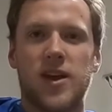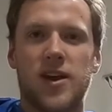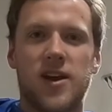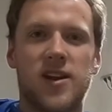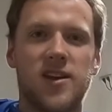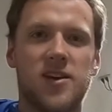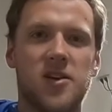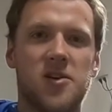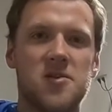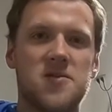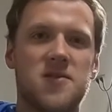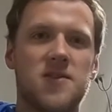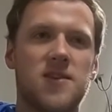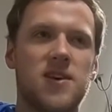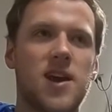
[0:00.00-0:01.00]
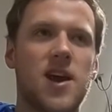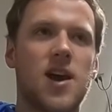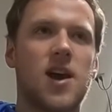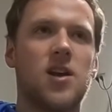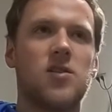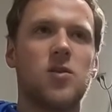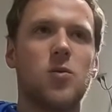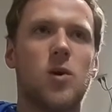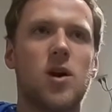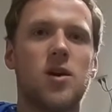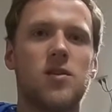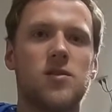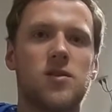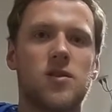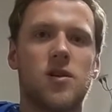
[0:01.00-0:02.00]
And he goes, yeah, do you
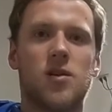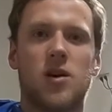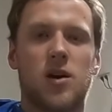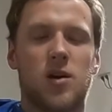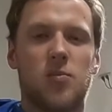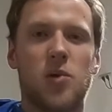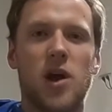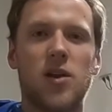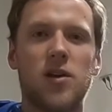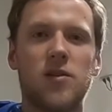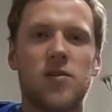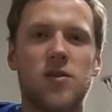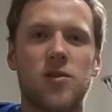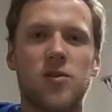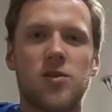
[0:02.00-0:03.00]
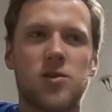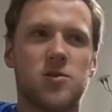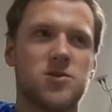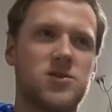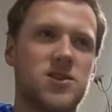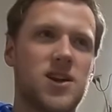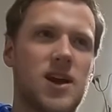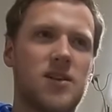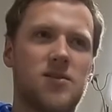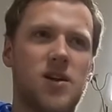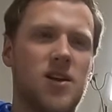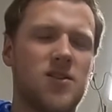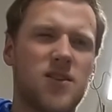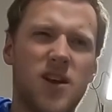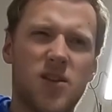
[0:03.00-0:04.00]
want pellets or loose? And I
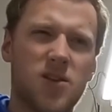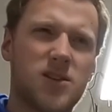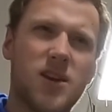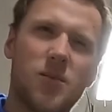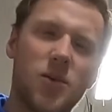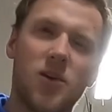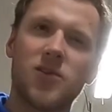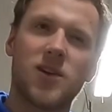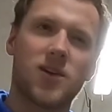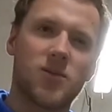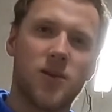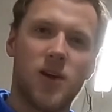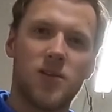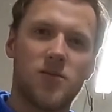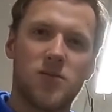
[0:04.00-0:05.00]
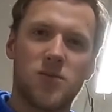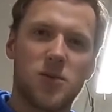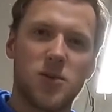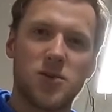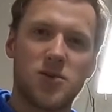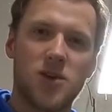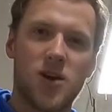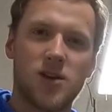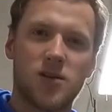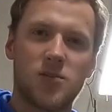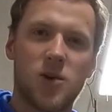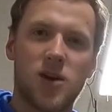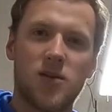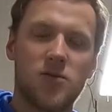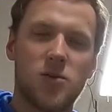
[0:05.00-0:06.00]
just kind of looked at him and I was like, what are you talking
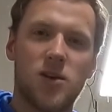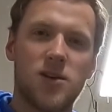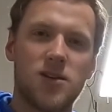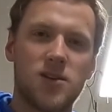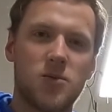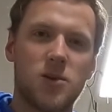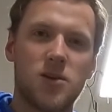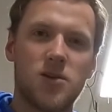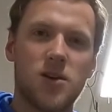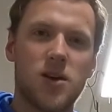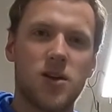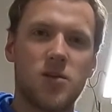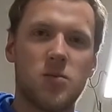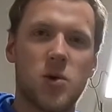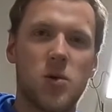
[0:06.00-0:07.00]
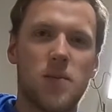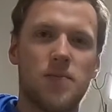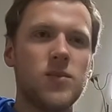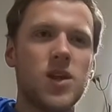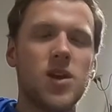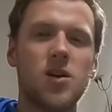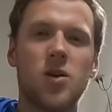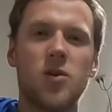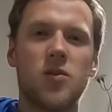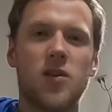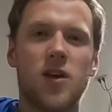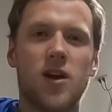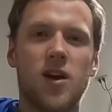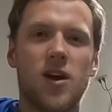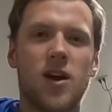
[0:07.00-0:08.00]
about? I have no idea what you're talking about. He
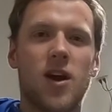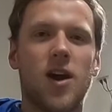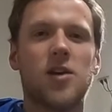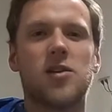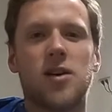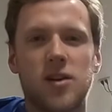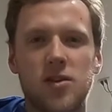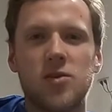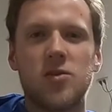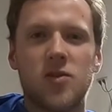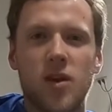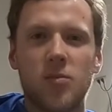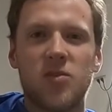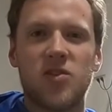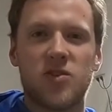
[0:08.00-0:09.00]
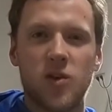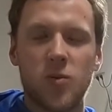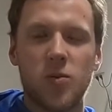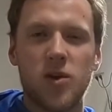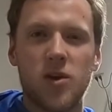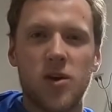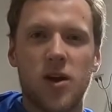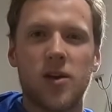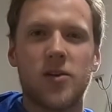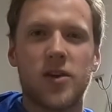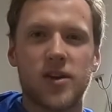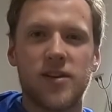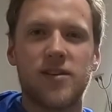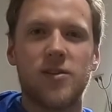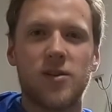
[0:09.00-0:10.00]
goes, are you going to do something stupid or are you
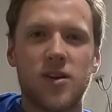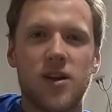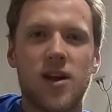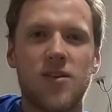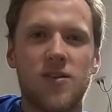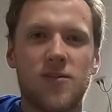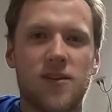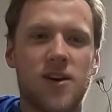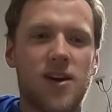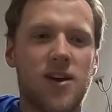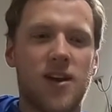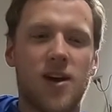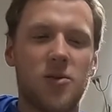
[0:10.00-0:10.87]
going to shoot it out of a gun?